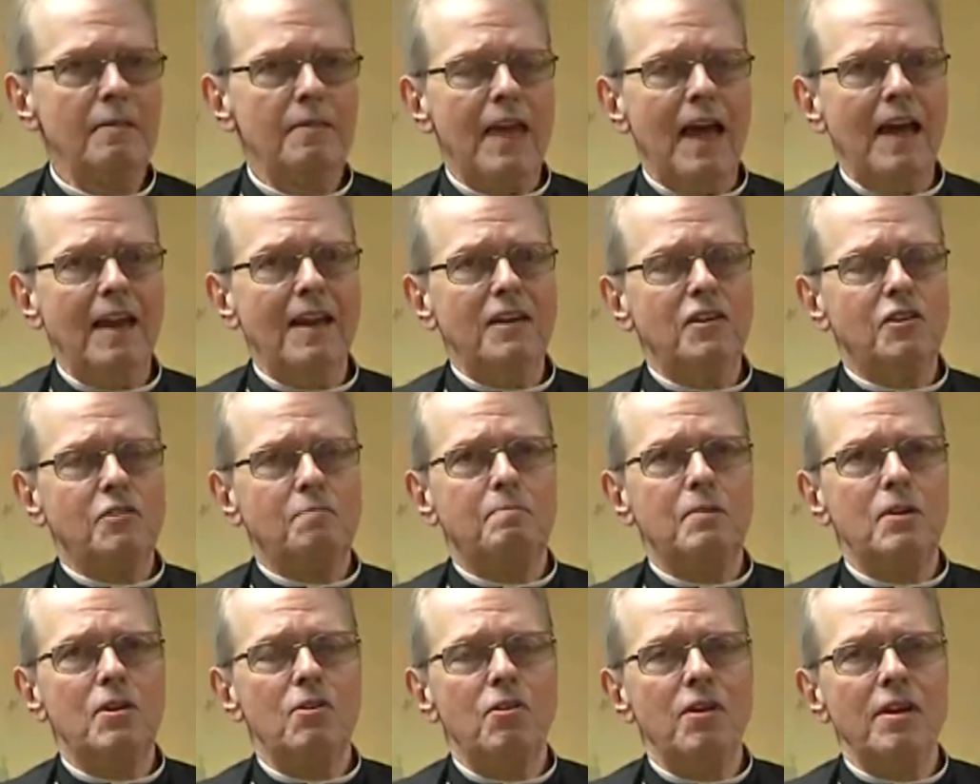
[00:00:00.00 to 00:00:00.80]
That
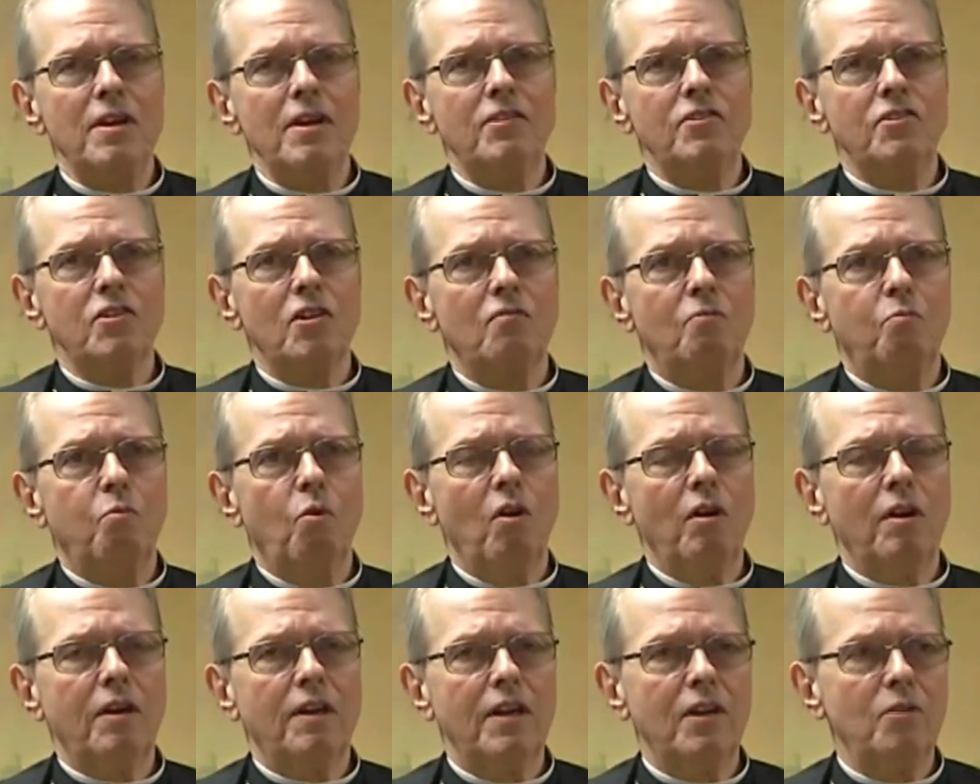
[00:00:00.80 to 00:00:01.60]
experience of
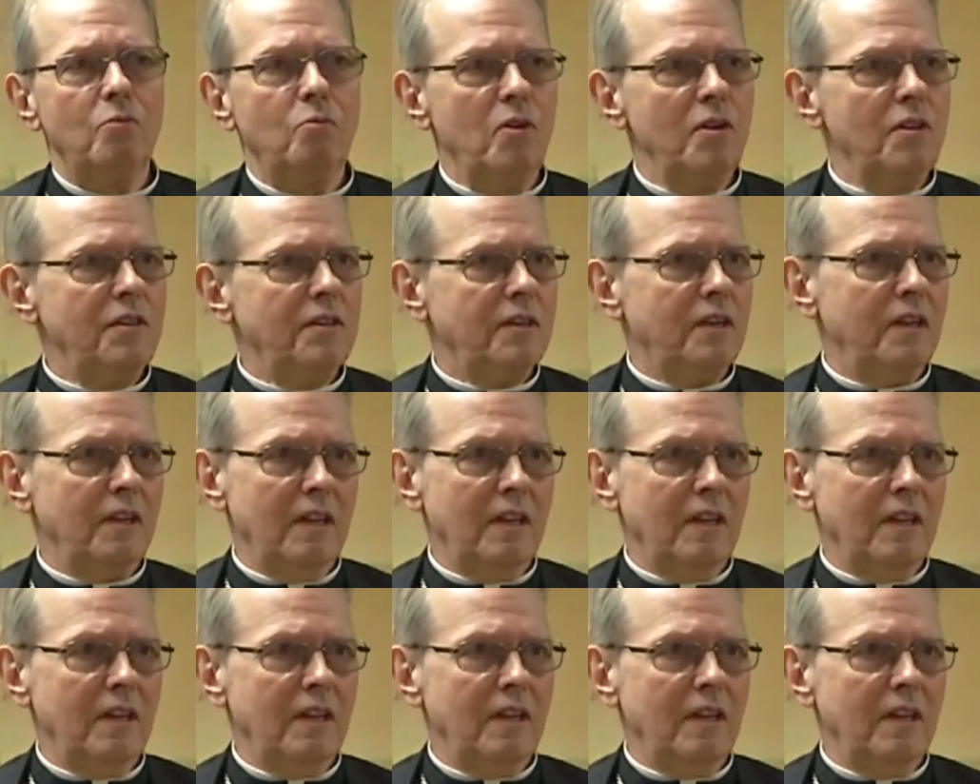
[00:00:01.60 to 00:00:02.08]
working with